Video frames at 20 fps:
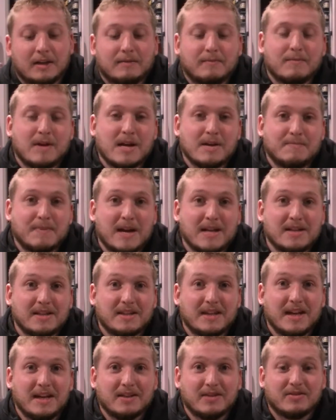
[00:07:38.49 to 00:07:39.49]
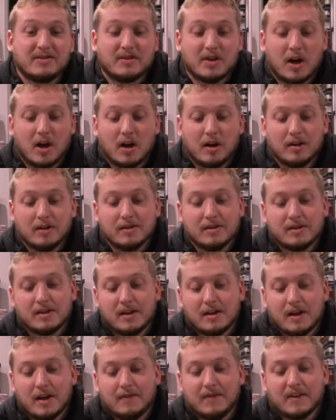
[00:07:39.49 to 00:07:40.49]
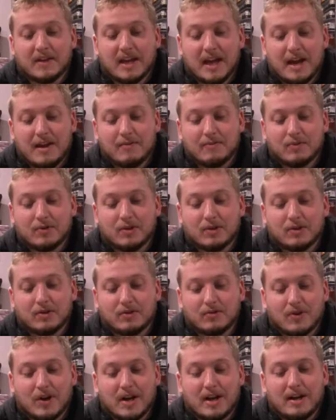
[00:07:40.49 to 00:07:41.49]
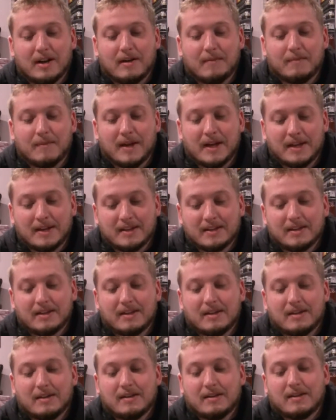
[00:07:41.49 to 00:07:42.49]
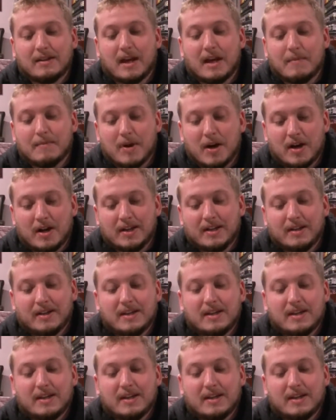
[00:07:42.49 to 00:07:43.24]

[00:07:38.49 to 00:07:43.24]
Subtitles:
My Penn State stars of the game were Grant Amont,